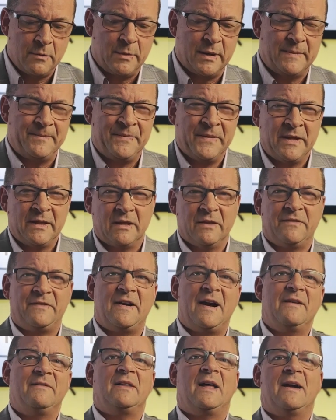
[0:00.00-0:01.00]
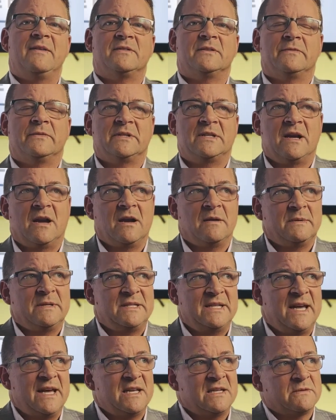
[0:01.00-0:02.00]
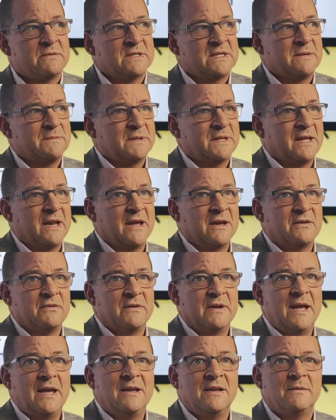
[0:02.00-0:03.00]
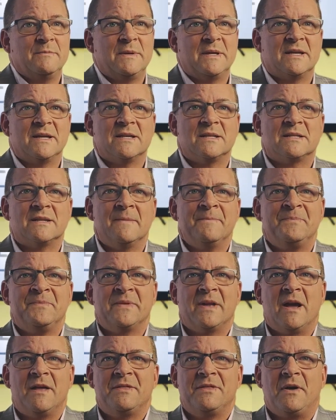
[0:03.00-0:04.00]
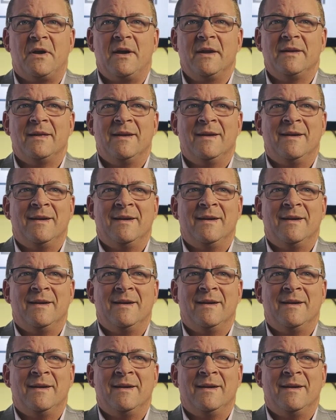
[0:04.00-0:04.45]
But the 5 lives of retirement test was something that I created because I thought,